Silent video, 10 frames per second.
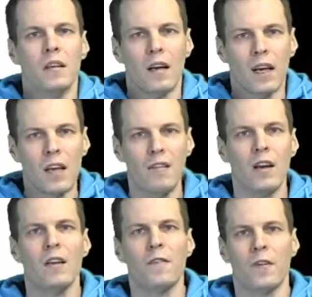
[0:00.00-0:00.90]

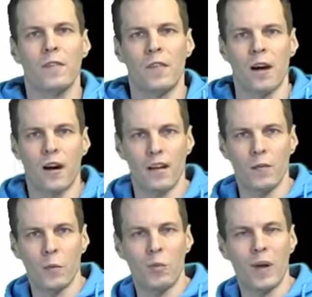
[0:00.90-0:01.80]
even if it
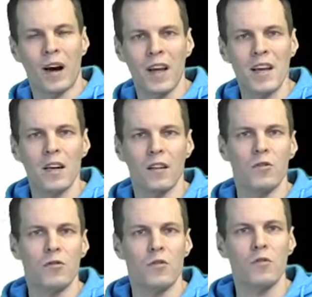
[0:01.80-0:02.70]
would be ideal
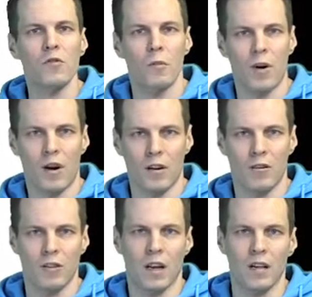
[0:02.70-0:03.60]
to use a
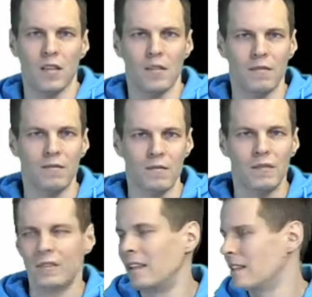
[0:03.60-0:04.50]
marker that is
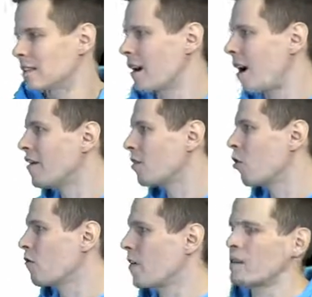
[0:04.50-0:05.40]
is
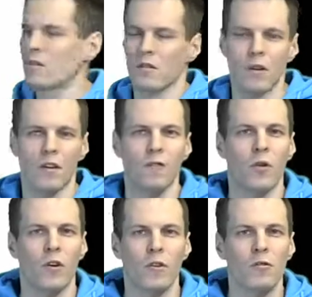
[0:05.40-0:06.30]
unconventional
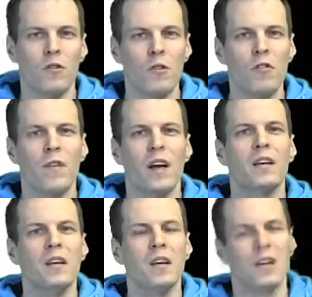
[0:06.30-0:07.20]
for your survey,
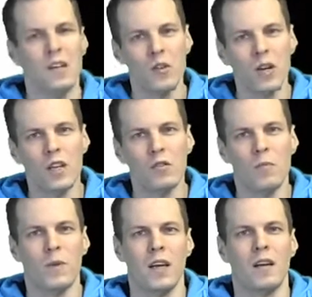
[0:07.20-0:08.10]
you need to
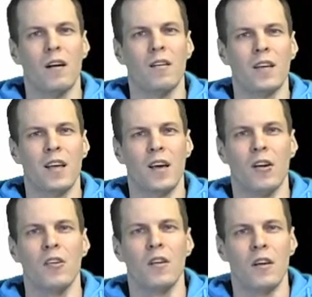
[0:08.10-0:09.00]
take
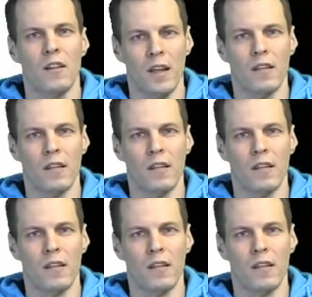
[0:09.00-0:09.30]
care that the